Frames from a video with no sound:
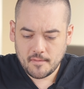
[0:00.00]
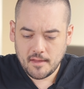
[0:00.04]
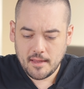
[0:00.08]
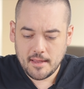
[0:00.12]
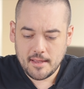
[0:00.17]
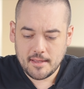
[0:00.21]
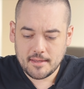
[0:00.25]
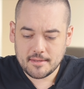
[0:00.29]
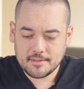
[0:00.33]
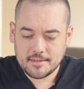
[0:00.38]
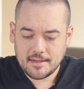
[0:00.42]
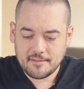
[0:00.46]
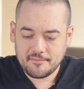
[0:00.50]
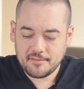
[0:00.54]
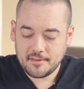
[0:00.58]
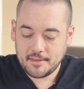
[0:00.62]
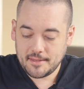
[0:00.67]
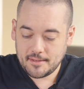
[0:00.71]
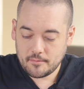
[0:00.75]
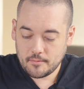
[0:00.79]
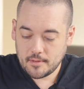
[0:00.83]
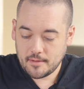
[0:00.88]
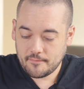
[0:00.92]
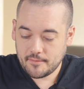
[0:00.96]
And I feel
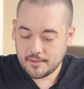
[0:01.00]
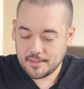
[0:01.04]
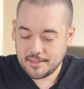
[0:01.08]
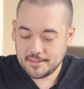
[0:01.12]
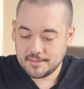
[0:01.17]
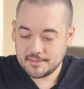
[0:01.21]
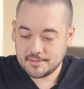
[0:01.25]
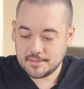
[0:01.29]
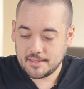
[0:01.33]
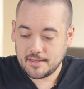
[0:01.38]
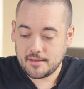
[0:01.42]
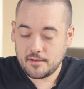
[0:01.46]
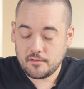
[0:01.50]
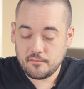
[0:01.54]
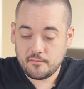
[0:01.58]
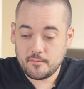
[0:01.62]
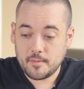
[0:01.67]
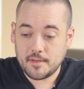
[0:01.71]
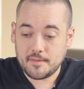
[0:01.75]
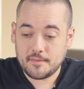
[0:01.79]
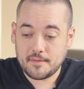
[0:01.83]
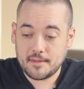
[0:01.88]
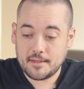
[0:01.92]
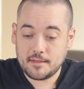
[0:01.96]
like whatever it is that you've
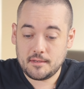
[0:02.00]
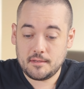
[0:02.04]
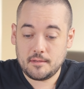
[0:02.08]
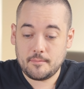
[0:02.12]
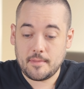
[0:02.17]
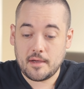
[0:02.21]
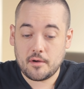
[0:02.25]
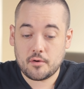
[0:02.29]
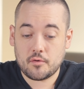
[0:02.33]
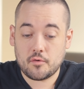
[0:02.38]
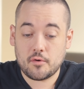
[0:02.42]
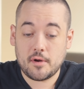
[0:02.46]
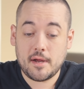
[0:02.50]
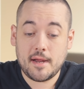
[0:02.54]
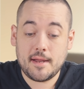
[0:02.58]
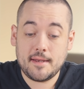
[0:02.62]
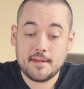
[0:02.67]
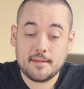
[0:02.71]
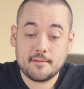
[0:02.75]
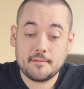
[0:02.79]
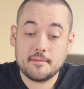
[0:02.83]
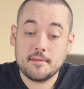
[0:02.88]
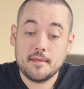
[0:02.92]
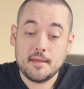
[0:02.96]
been thinking about
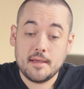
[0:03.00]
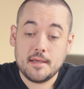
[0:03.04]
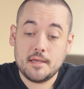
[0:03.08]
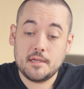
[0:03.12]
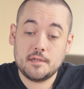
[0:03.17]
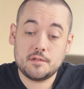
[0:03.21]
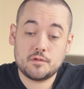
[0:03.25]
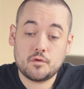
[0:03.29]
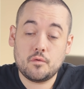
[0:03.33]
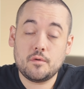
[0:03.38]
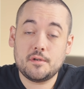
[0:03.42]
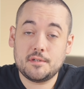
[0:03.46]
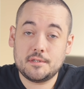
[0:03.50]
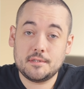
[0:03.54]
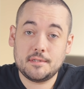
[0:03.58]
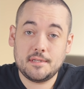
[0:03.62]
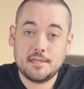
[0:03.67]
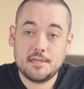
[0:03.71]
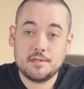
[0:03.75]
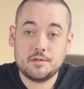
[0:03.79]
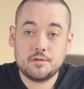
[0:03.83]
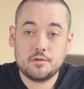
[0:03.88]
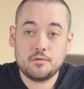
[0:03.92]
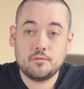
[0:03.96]
creating is going to
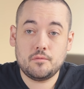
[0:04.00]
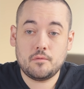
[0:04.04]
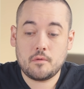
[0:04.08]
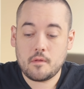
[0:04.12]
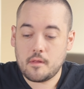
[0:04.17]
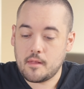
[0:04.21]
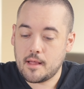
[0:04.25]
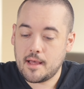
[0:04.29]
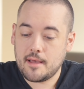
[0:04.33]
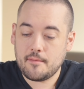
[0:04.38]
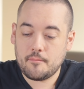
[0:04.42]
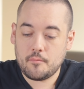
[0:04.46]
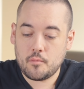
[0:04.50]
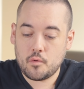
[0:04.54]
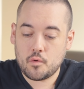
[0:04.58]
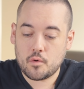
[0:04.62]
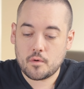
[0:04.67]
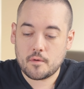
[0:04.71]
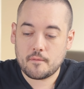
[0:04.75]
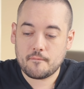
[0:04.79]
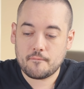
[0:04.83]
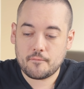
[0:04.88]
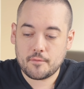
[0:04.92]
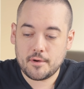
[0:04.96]
lead to a lot
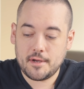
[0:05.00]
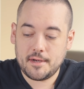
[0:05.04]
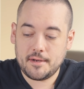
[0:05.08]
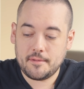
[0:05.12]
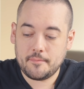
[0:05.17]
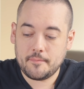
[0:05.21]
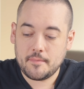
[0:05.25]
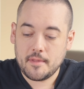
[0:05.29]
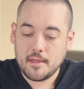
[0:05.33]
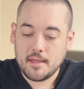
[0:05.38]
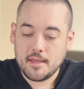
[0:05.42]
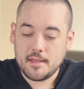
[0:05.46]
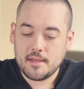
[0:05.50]
more freedom.